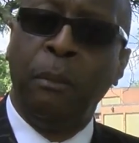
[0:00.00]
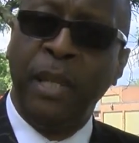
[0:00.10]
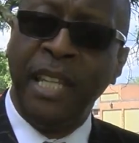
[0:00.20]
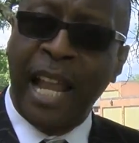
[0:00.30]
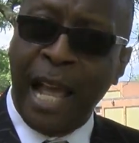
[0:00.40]

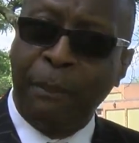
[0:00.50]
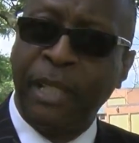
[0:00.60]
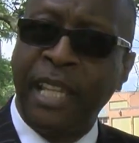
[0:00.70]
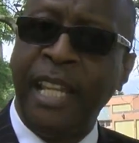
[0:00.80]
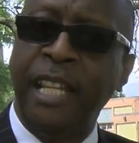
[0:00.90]
being
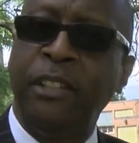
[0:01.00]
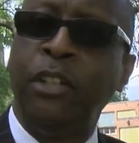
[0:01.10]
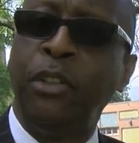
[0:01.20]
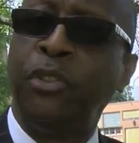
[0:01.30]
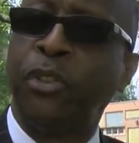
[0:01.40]
obligated to
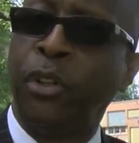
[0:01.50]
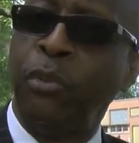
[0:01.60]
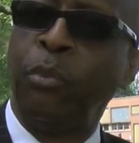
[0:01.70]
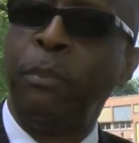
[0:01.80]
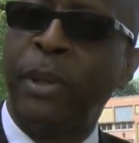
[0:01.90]
do
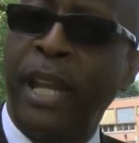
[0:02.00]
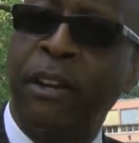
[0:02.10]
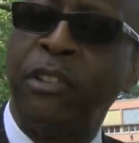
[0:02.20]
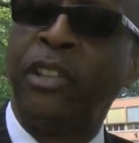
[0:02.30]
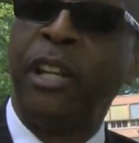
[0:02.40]
certain
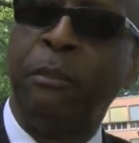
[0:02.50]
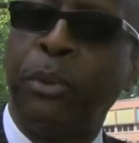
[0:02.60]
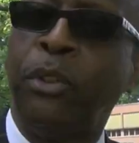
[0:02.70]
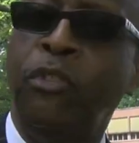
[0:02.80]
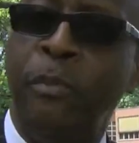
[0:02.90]
repairs and
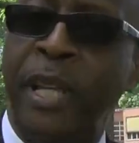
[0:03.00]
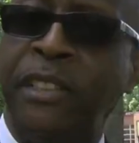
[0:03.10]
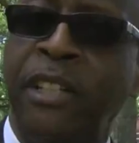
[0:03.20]
improvements.